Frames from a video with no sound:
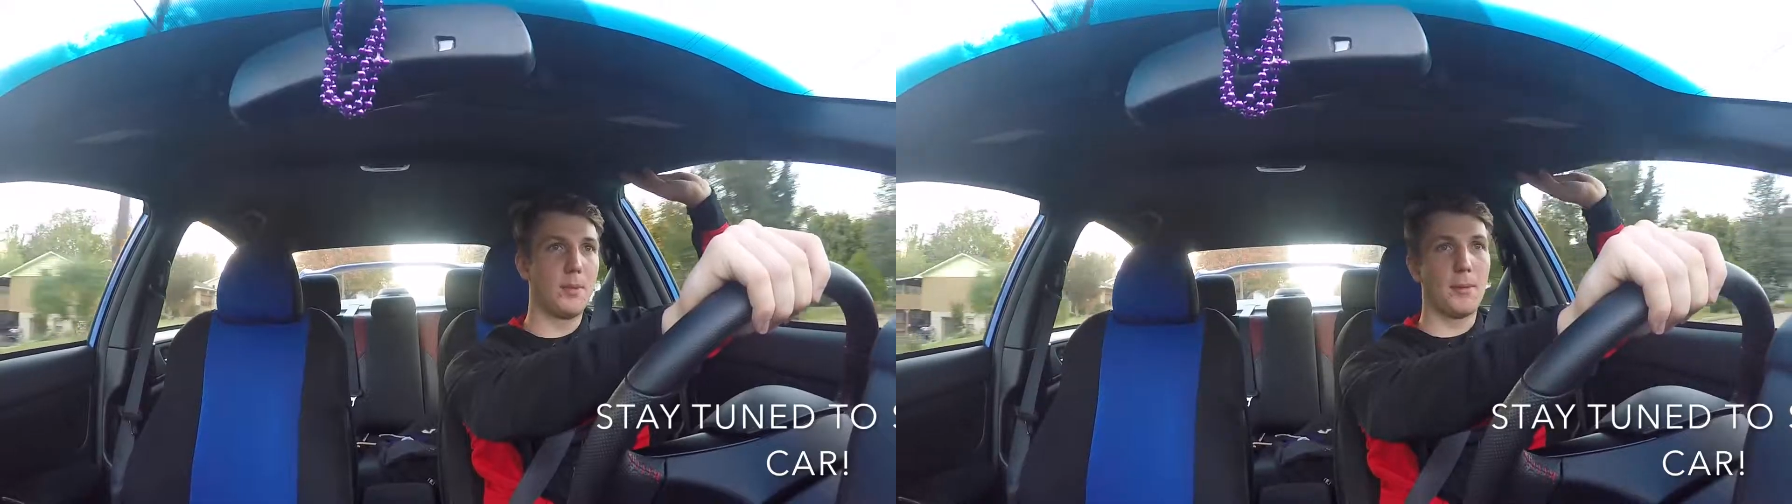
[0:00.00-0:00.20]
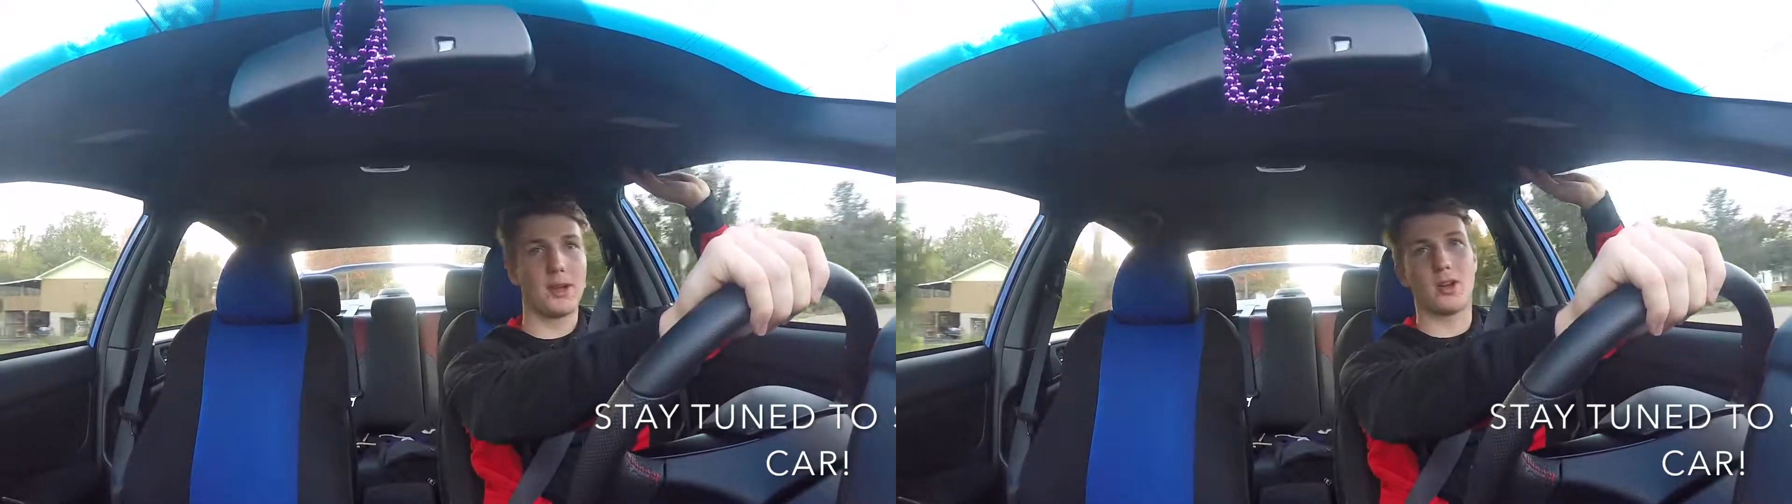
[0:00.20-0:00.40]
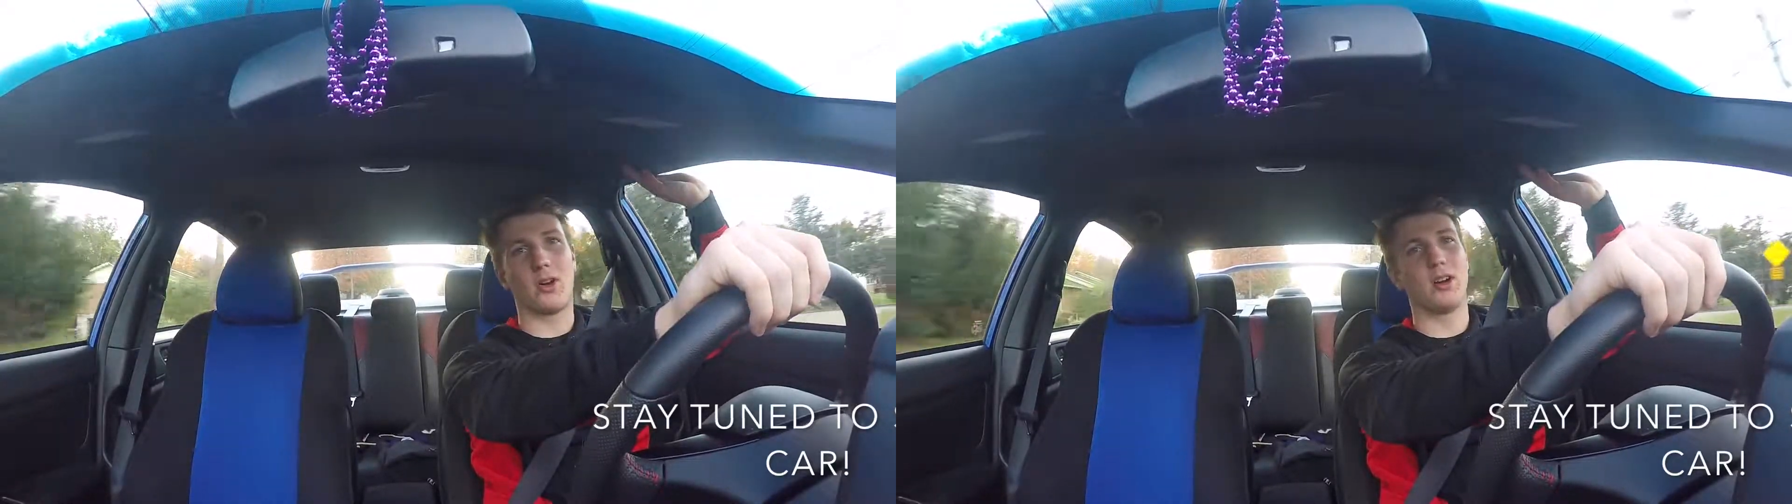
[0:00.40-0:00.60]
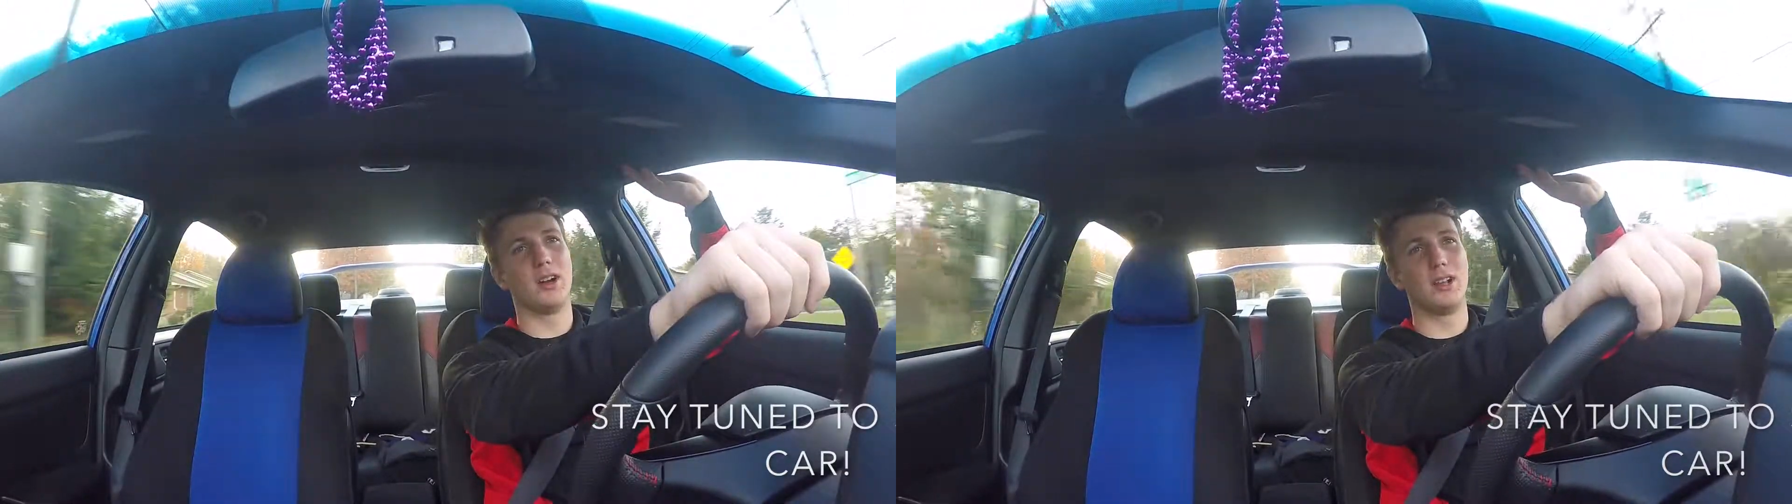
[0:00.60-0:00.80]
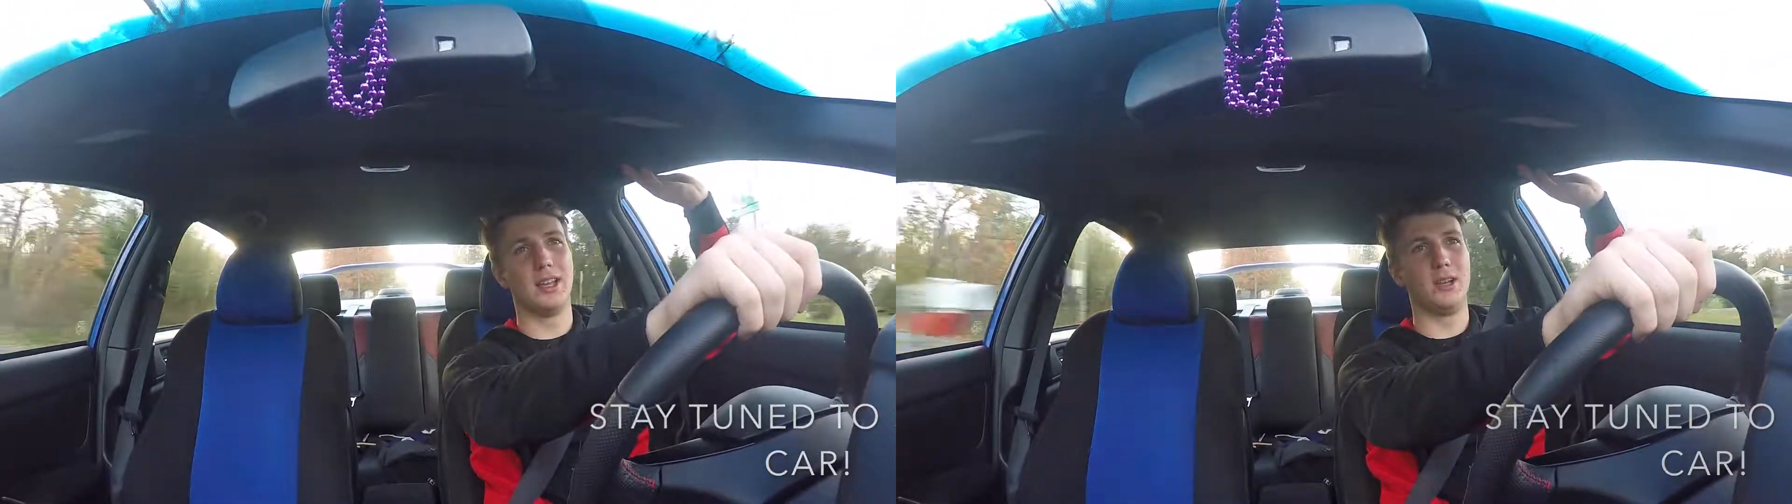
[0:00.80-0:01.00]
about my
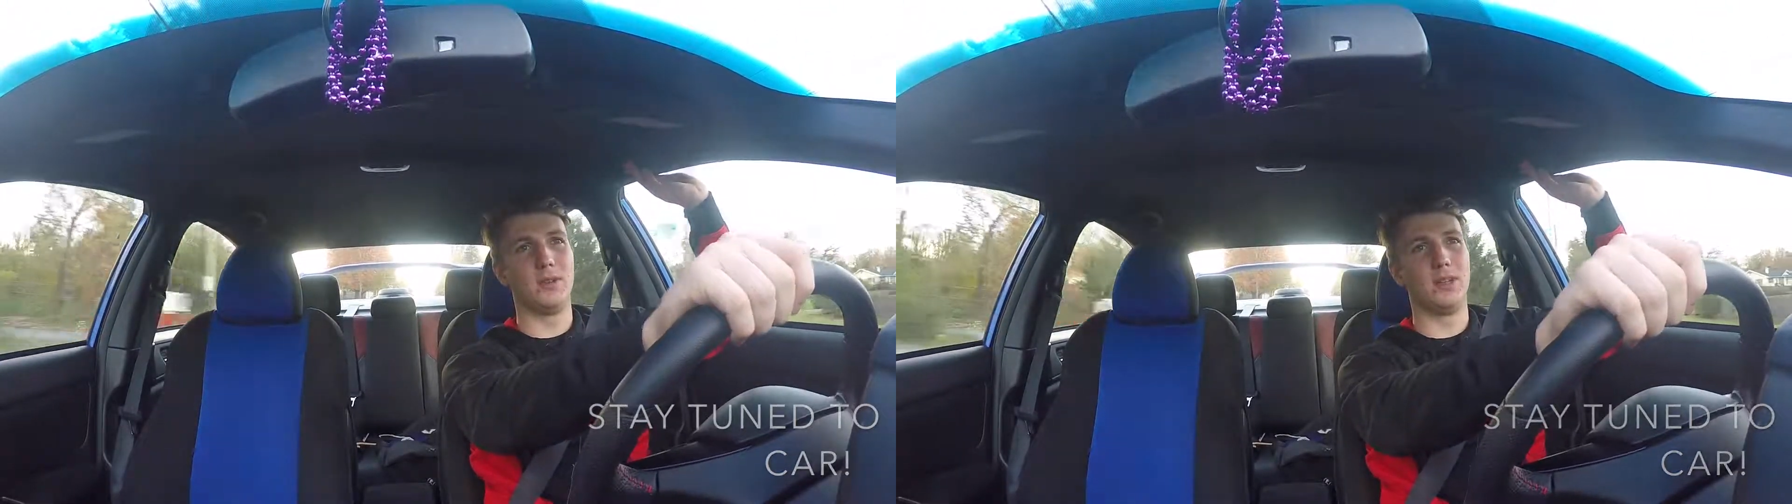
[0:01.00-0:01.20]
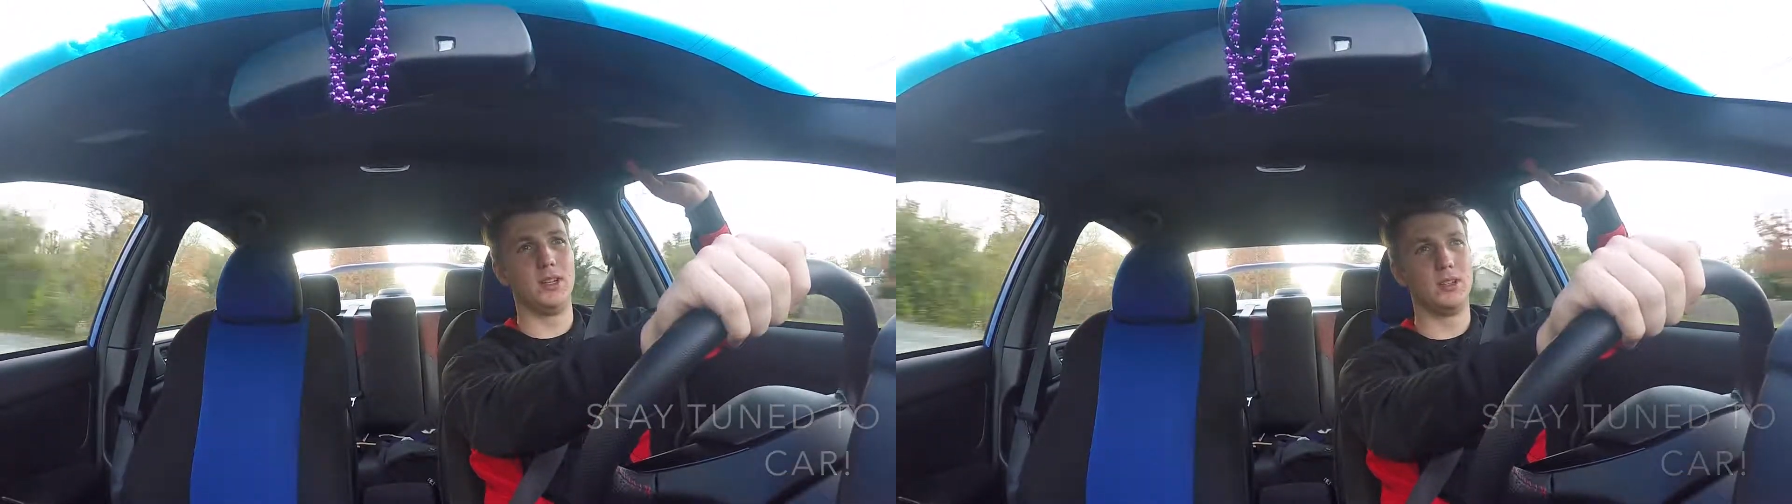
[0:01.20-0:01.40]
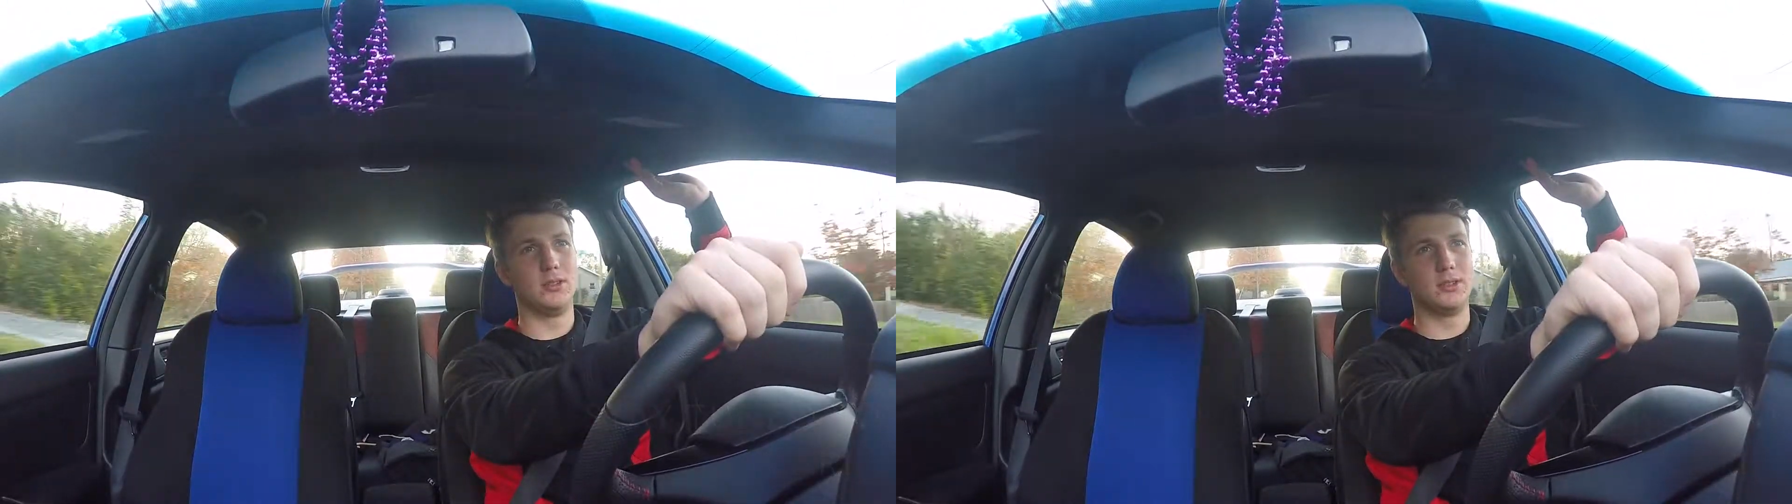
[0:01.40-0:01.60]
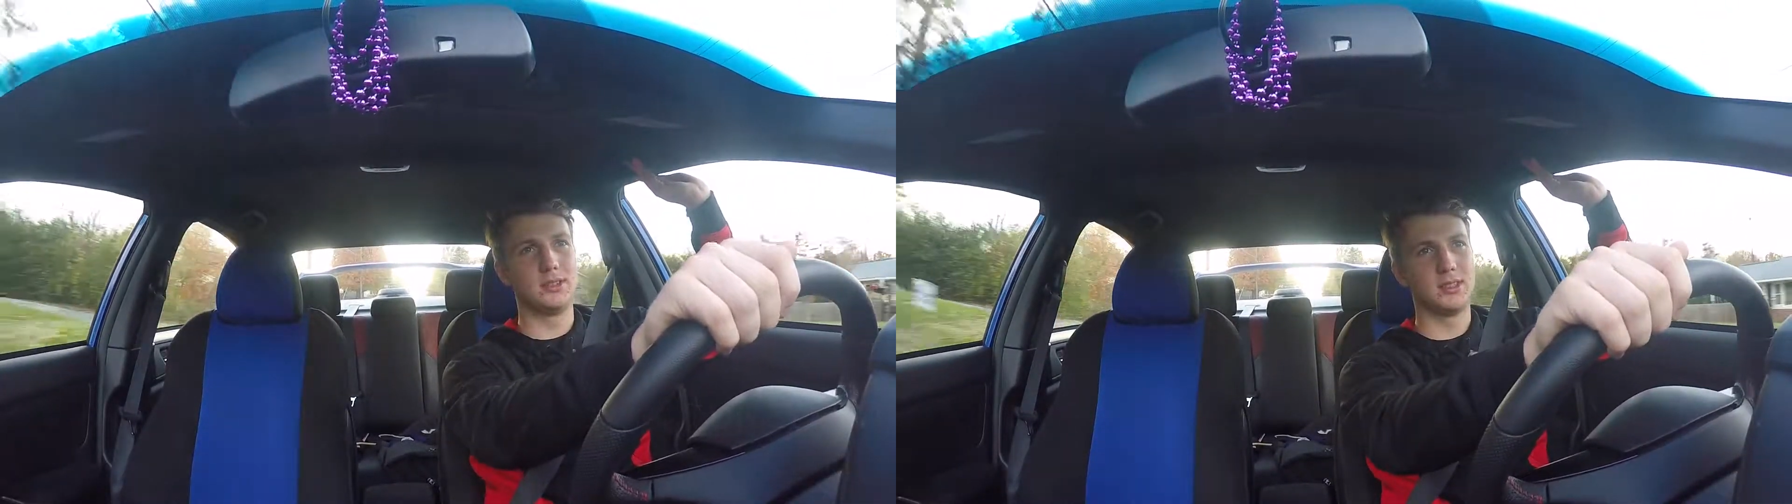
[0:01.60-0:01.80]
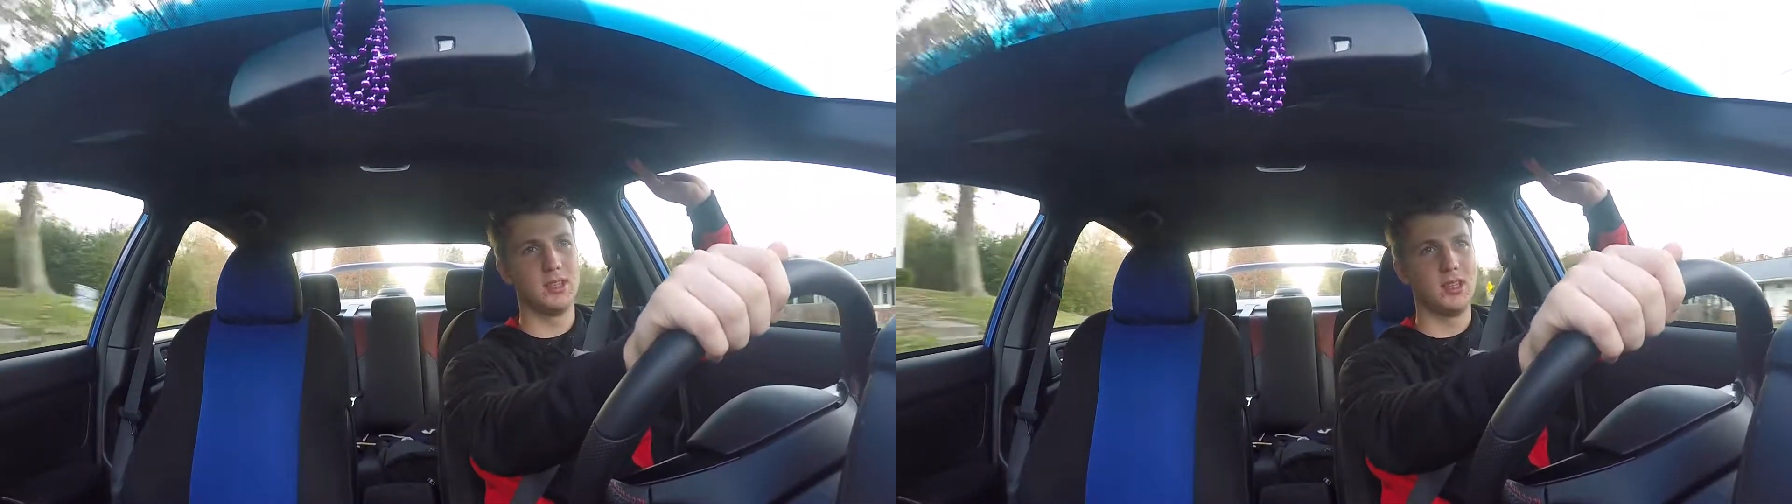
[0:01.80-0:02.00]
car in later videos.